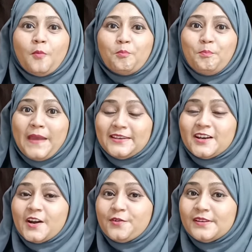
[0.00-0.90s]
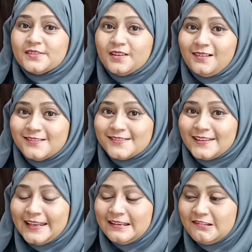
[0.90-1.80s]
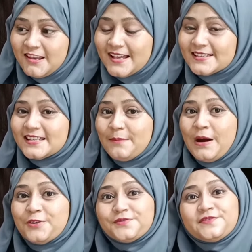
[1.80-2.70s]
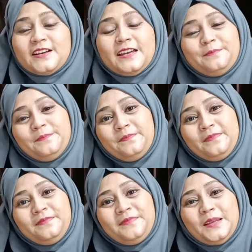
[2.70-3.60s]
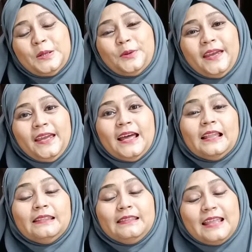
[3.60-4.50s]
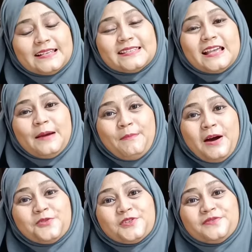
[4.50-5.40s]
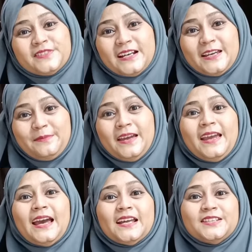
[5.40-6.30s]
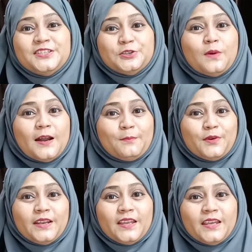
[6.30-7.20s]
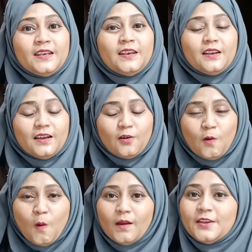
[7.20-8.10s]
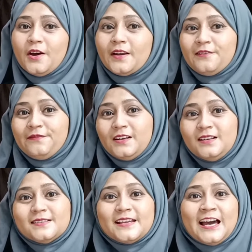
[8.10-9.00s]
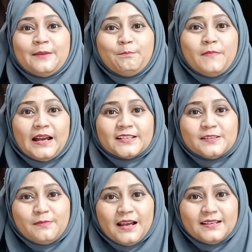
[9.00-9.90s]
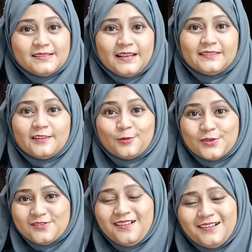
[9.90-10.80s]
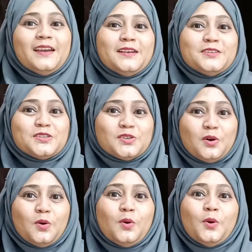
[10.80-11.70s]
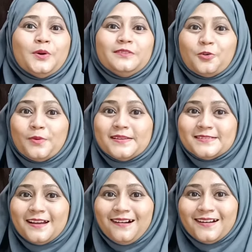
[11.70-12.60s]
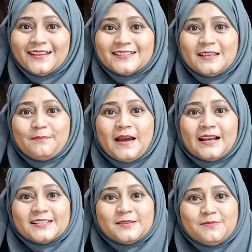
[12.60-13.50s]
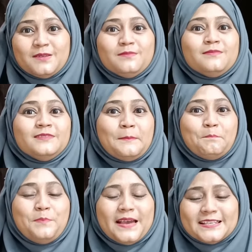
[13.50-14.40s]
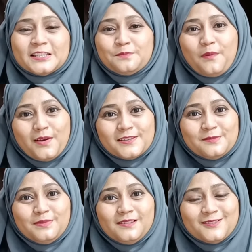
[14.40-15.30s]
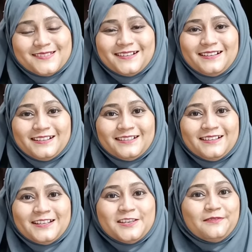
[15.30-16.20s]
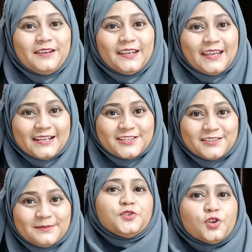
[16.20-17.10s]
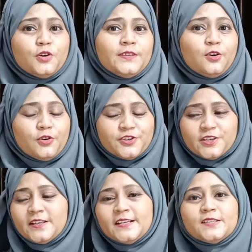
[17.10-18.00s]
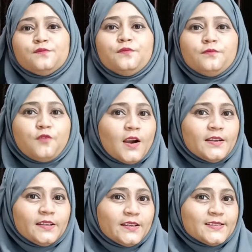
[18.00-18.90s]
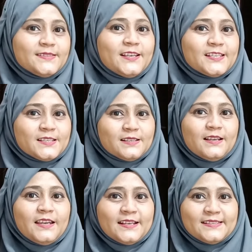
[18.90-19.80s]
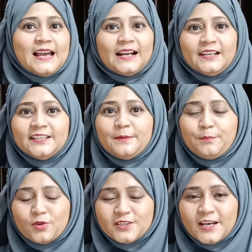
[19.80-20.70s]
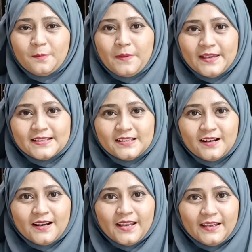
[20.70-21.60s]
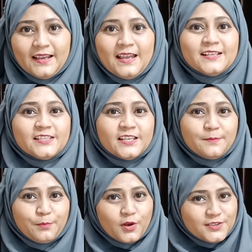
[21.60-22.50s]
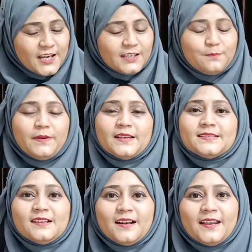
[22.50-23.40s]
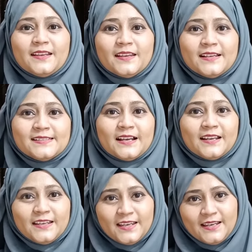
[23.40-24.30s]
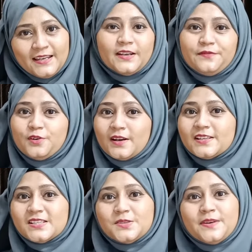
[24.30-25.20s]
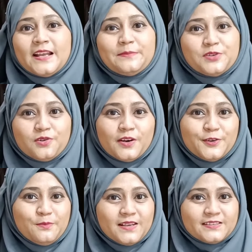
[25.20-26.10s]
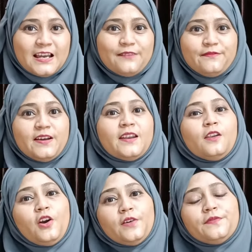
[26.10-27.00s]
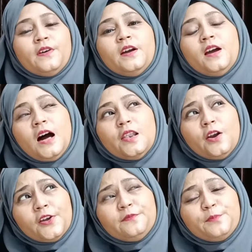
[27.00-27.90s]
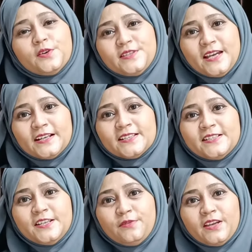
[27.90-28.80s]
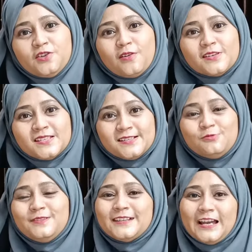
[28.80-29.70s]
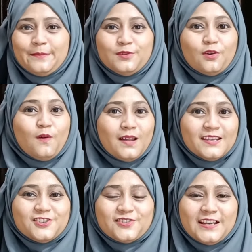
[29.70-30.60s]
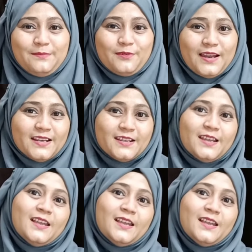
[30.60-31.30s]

better results in less amount of time. Okay, less amount of time, and you are putting in all your efforts and maximizing the result. So the result is the maximum, the best possible result you will get. So the question is, what is this exactly, the project based learning? See, the project based learning is the key. And if you are a student, I'm sure you must have done a lot of projects during your school time, your college time, right?